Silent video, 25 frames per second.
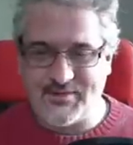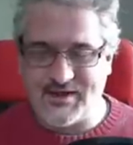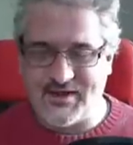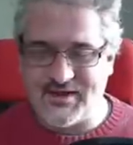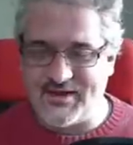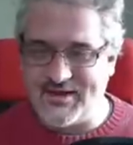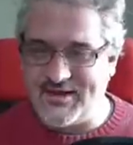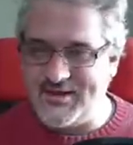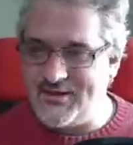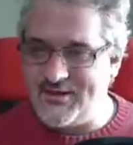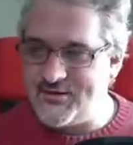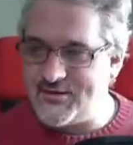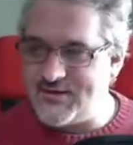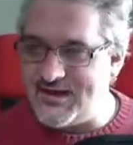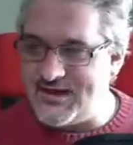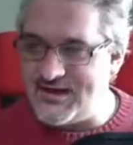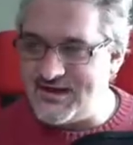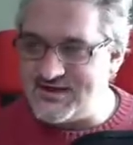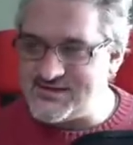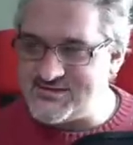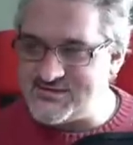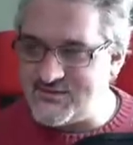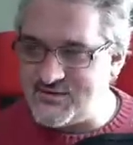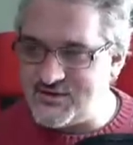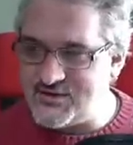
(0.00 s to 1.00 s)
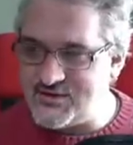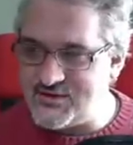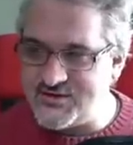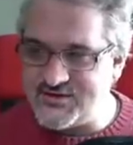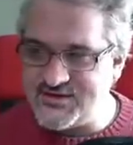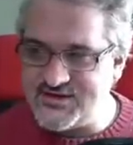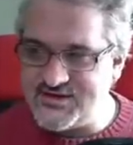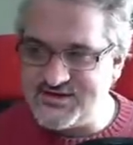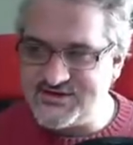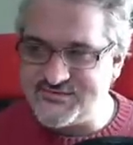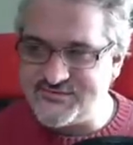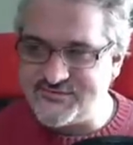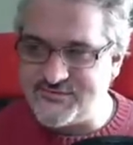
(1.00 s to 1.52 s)
Okay, let's have a look at
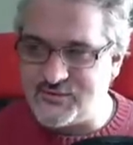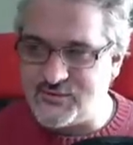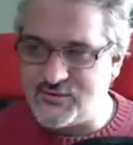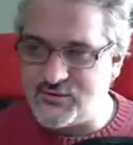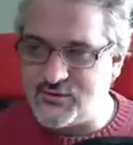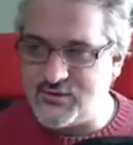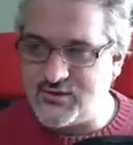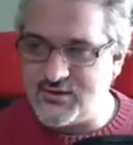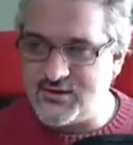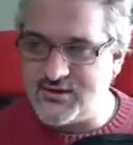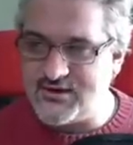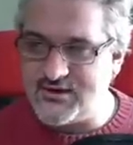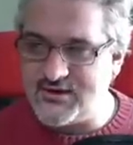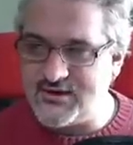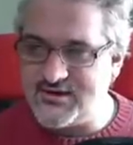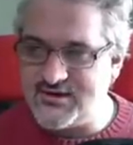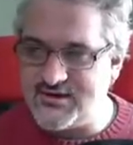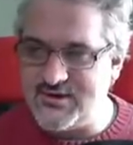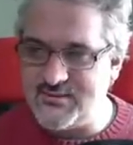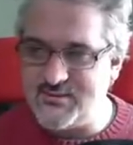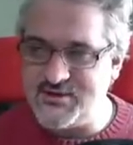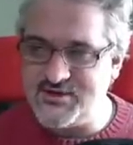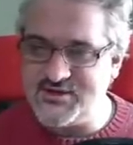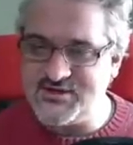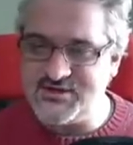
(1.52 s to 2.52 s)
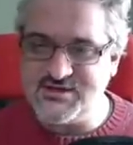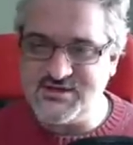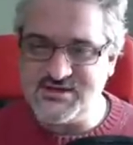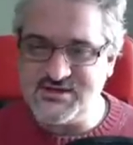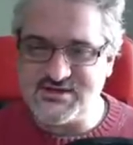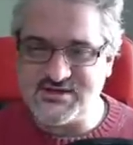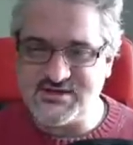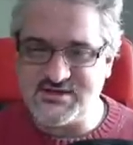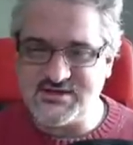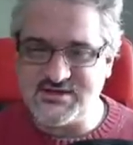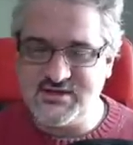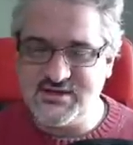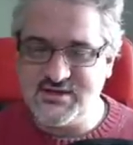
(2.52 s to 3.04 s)
these four
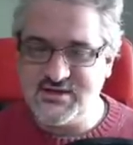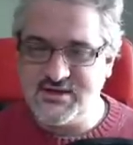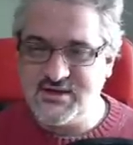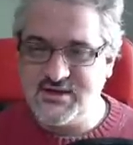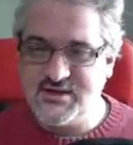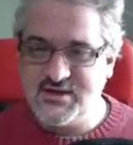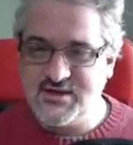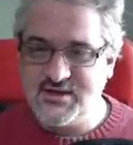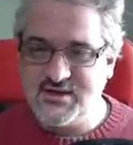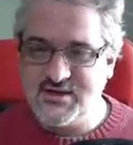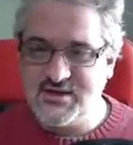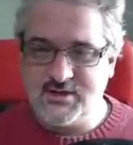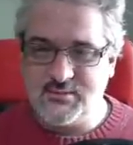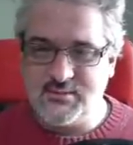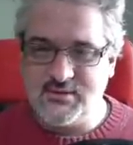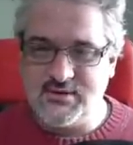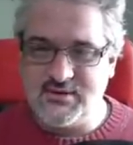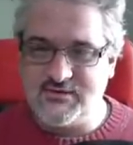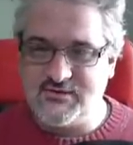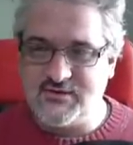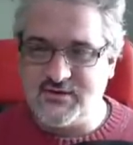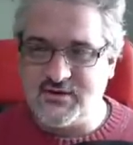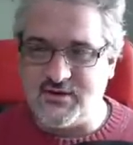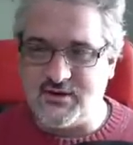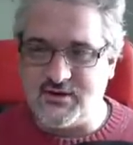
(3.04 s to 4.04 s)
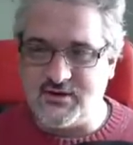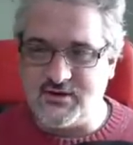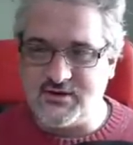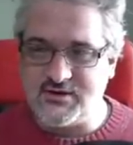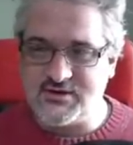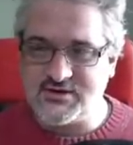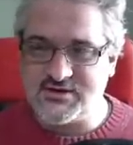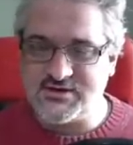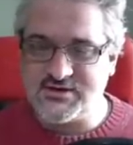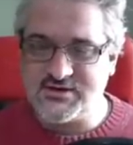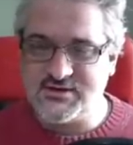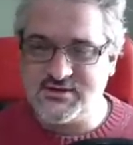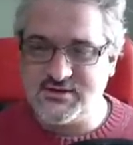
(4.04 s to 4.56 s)
images. We've
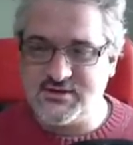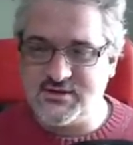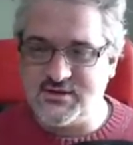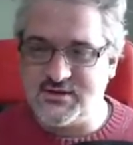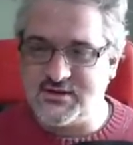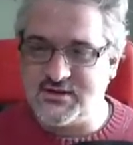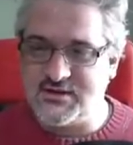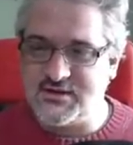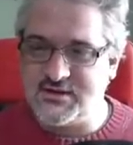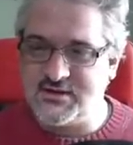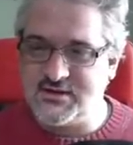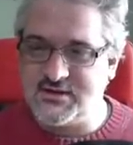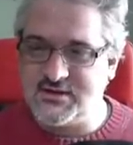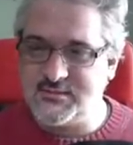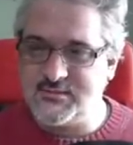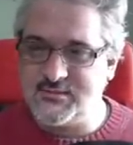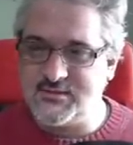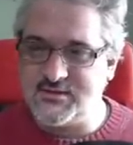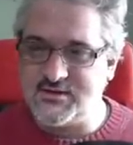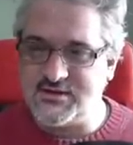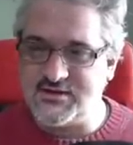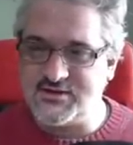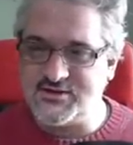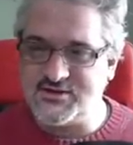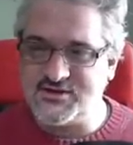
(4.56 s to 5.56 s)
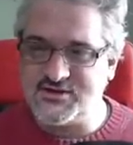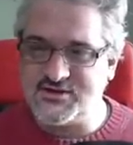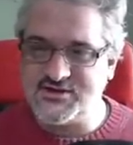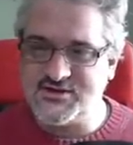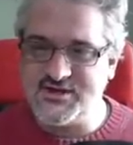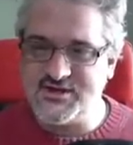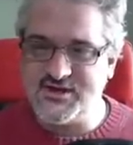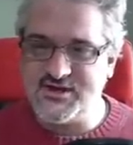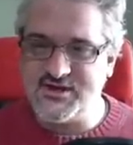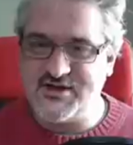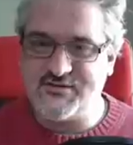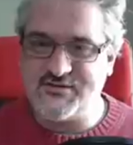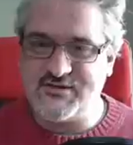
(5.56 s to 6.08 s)
got, I'll just
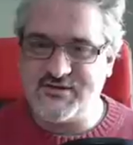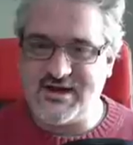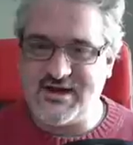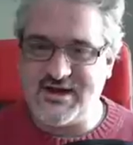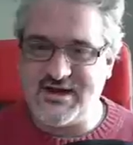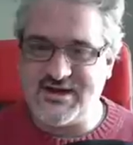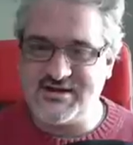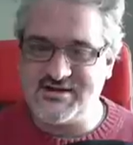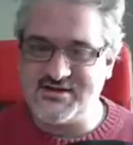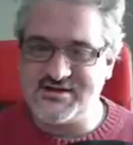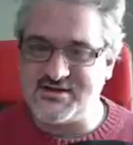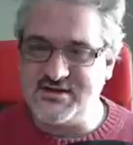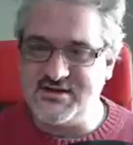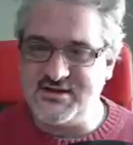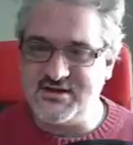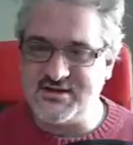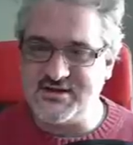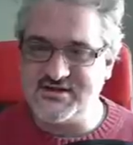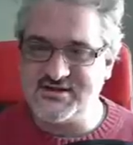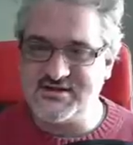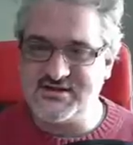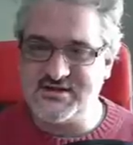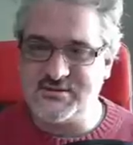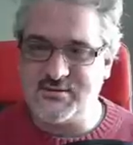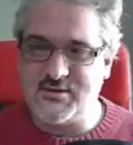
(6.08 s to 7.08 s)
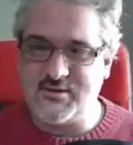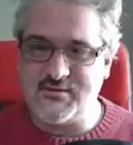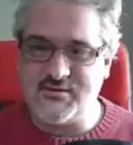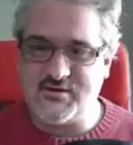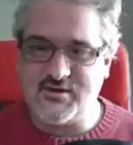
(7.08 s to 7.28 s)
turn off the layers so you can see what we've